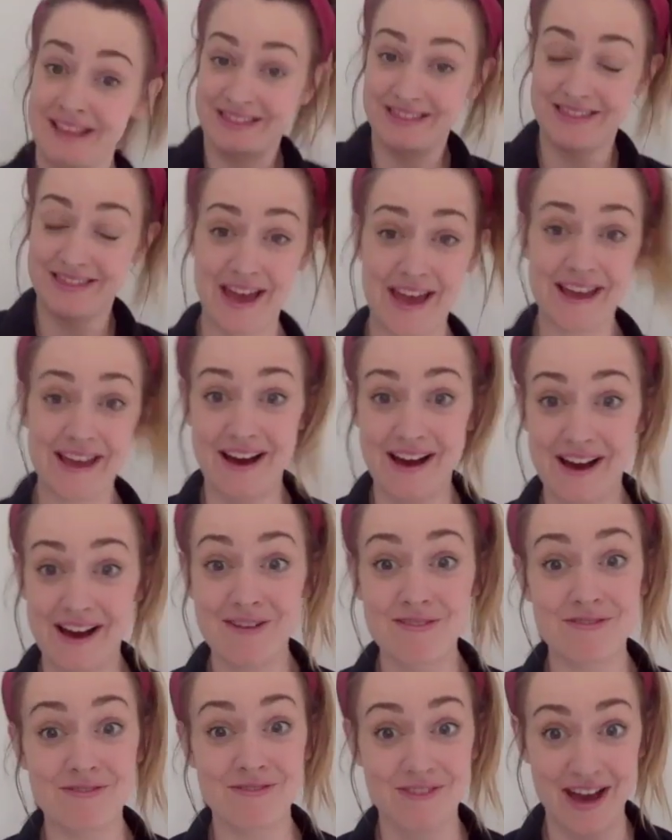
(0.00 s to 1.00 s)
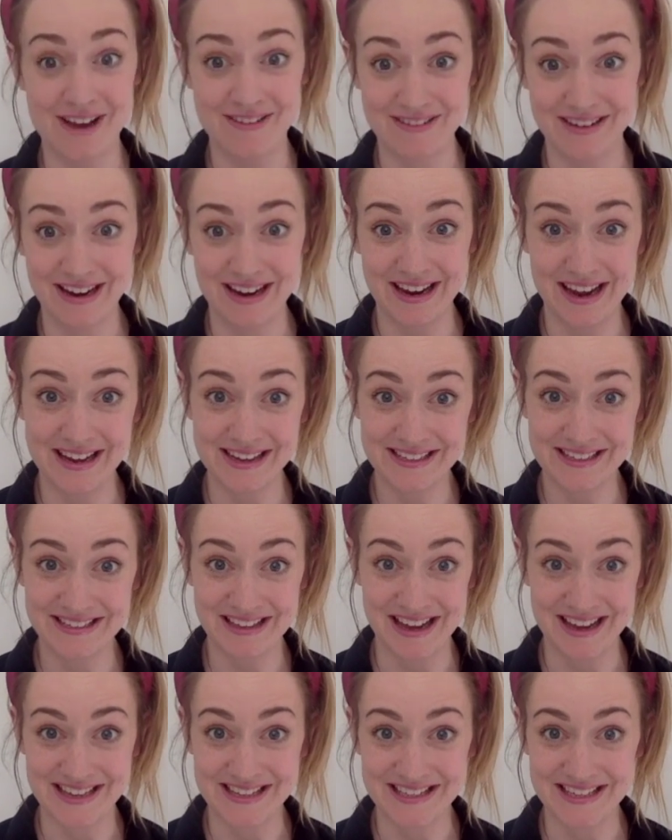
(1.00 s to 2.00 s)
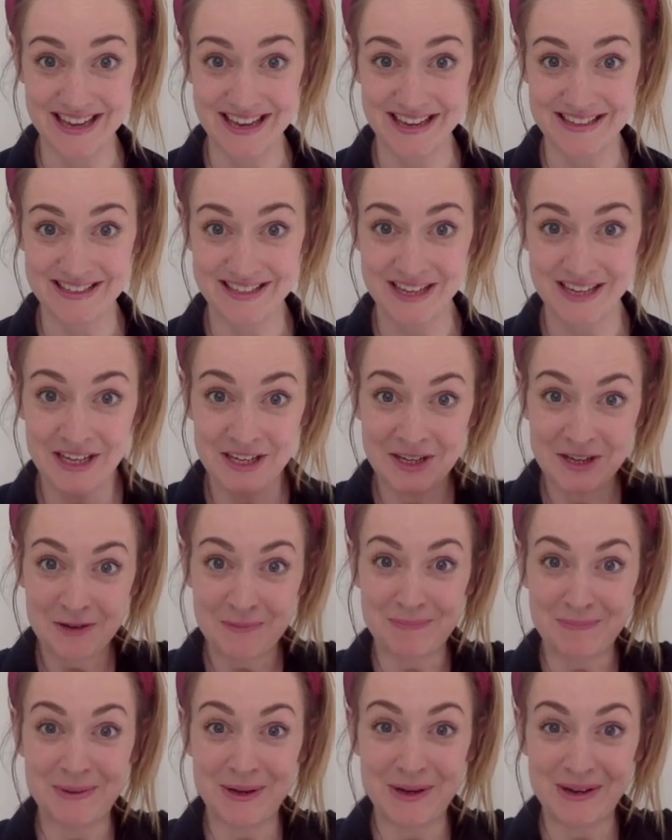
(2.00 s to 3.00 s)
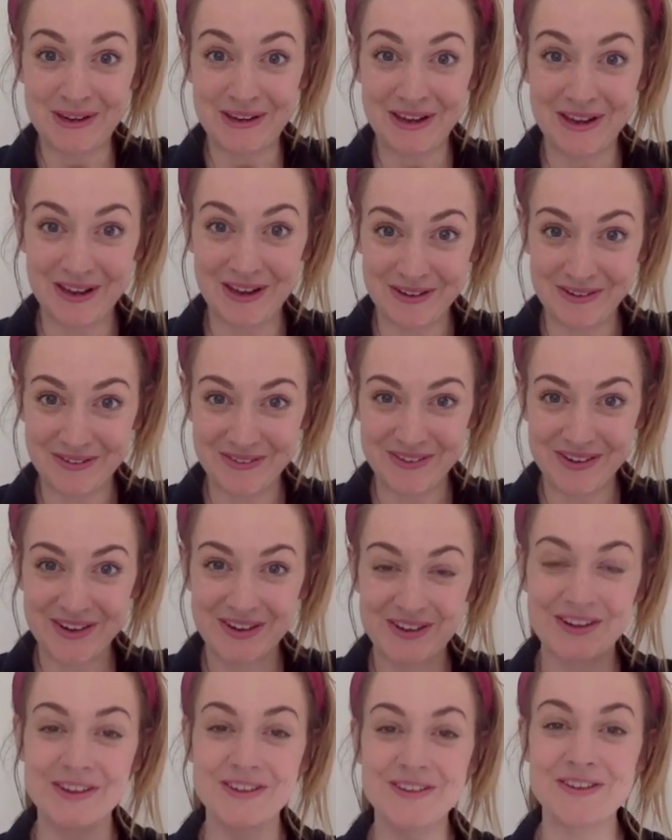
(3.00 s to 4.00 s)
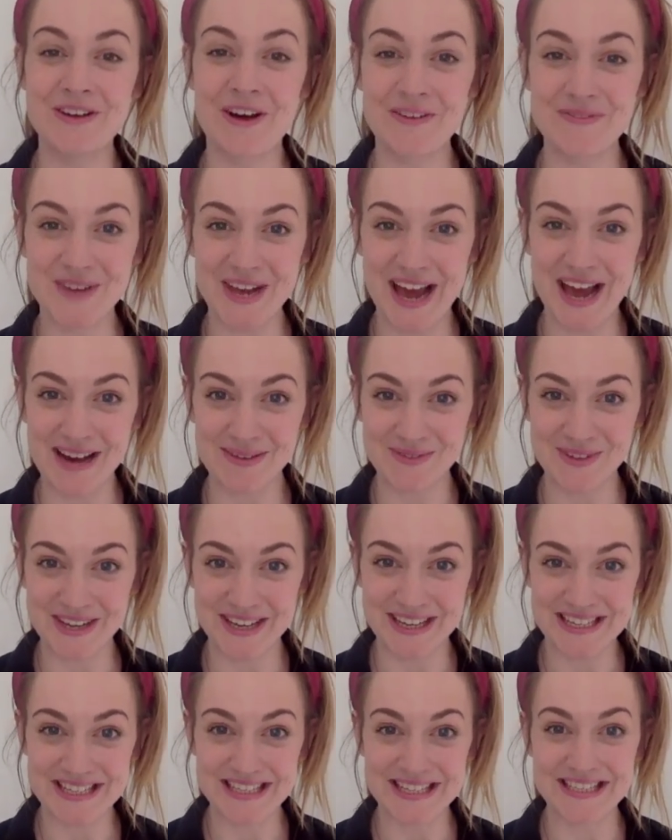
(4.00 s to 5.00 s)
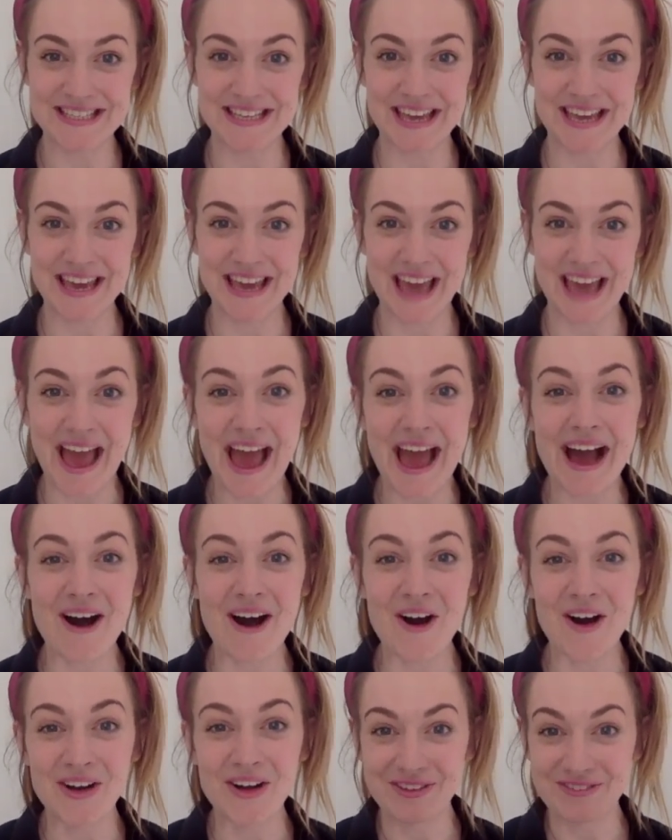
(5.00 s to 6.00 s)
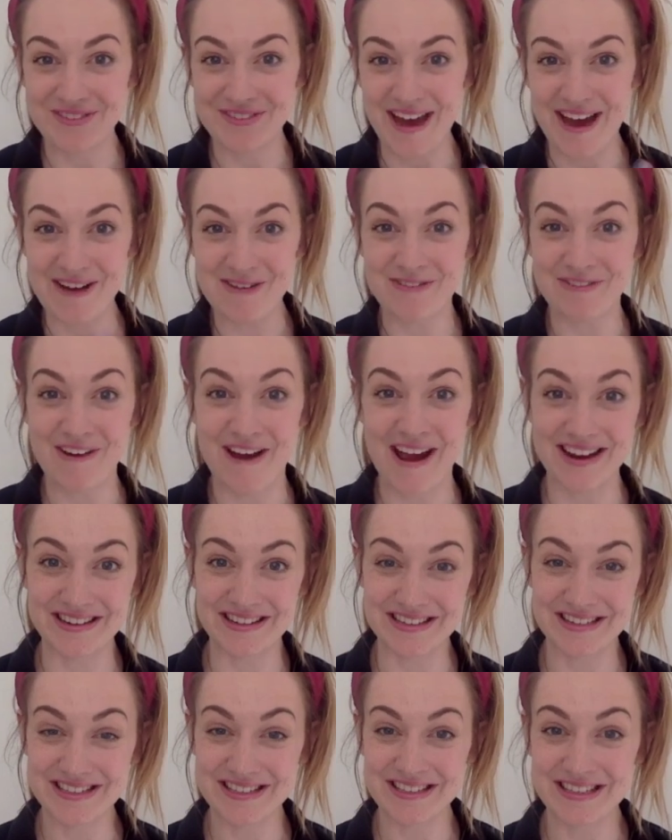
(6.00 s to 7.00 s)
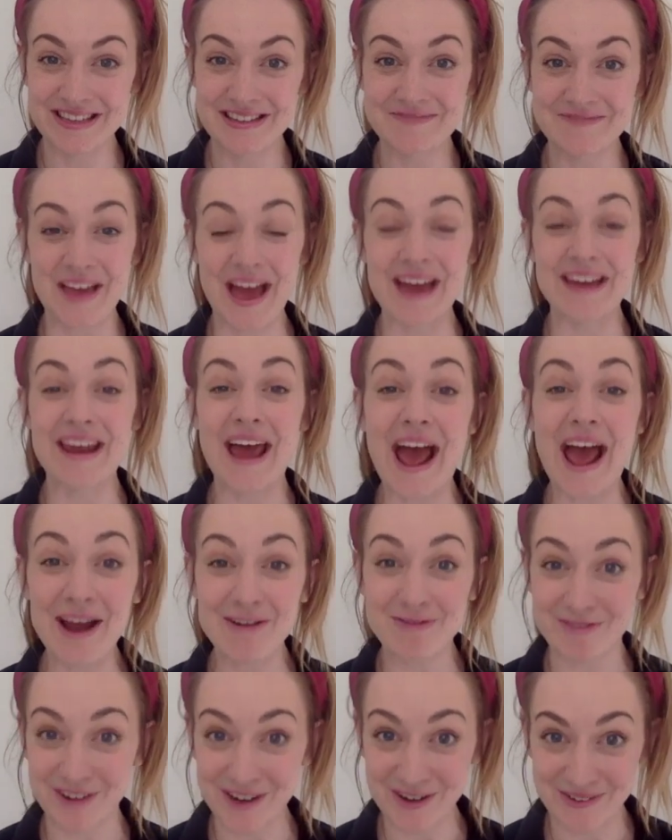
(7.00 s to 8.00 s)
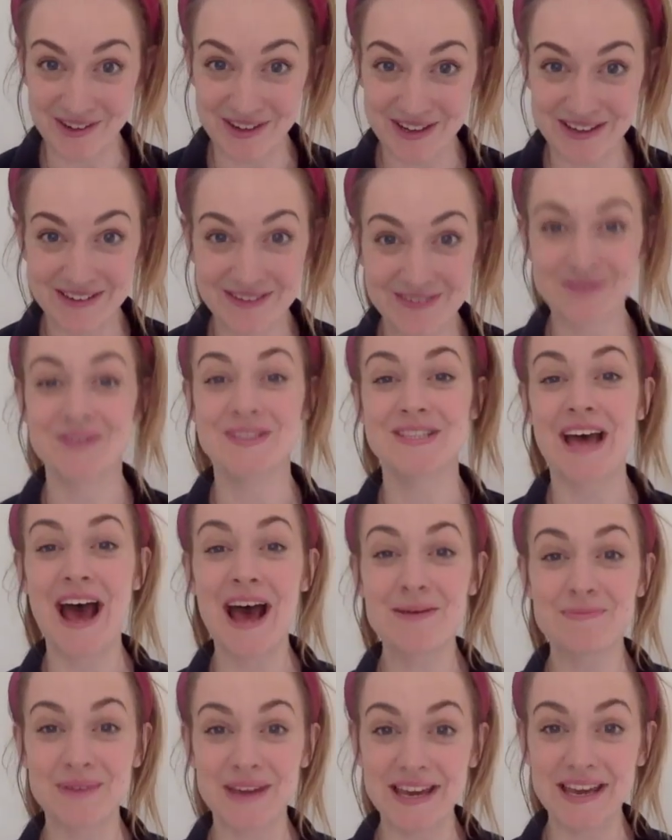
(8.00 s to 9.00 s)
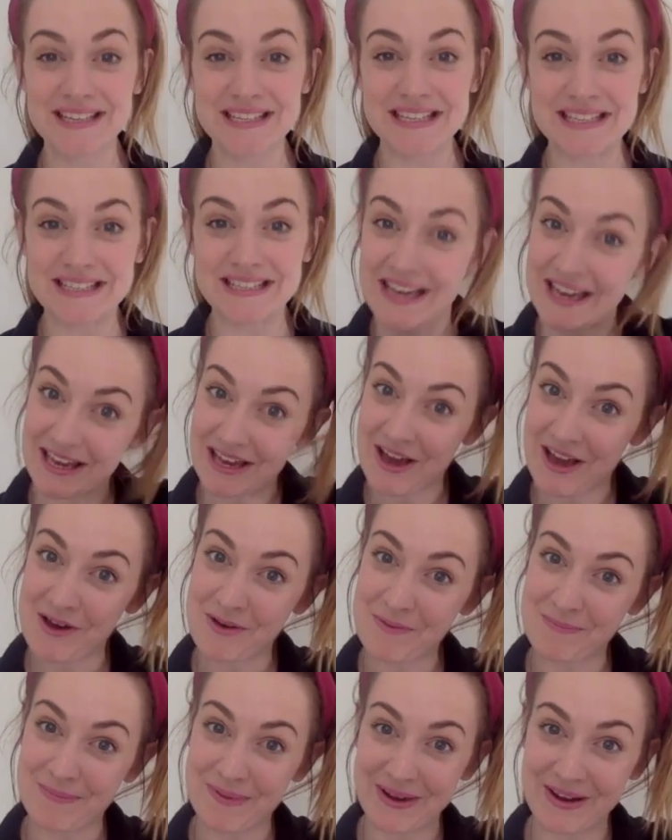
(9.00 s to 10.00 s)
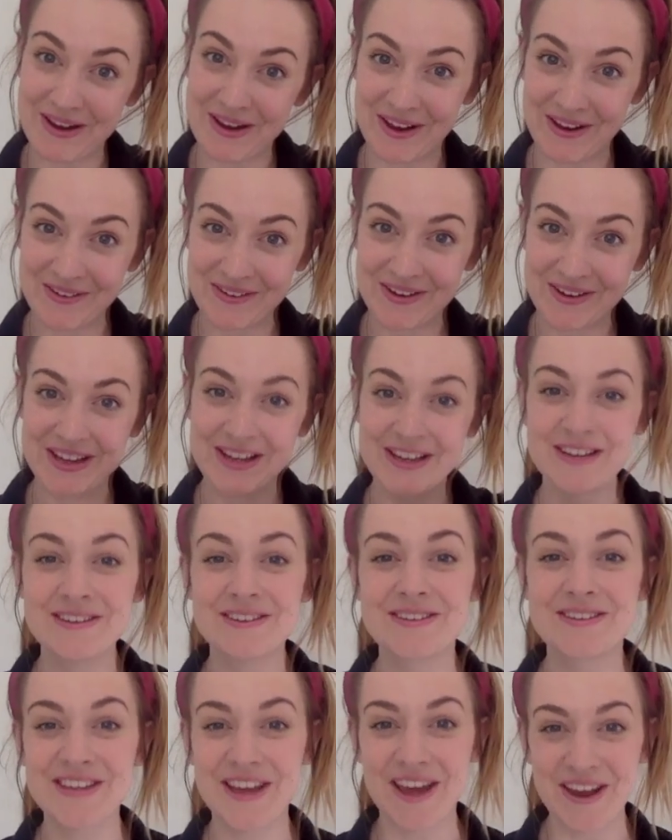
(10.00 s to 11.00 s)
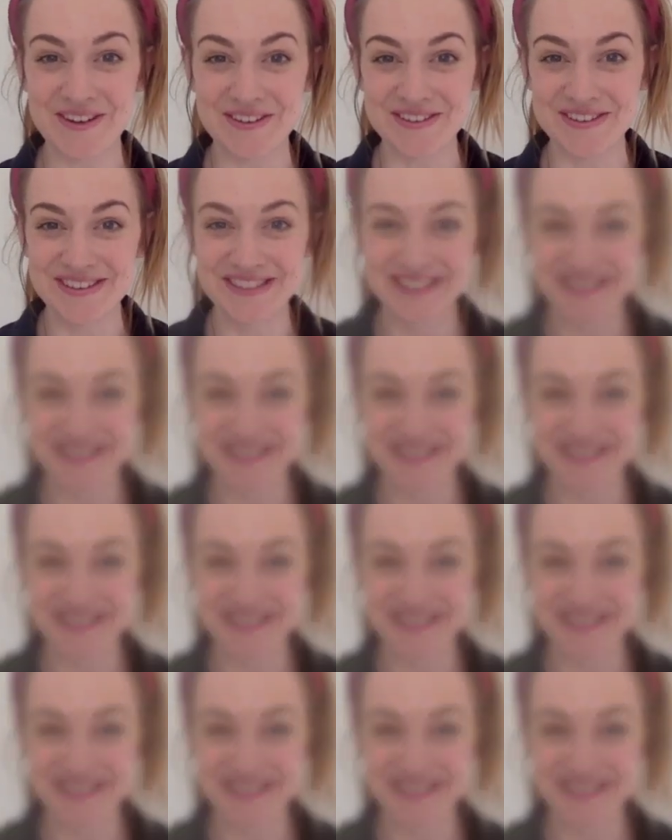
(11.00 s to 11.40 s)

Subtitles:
They are very excited. Blue could not be happier to see all of their friends, and everyone was happy to see Blue too.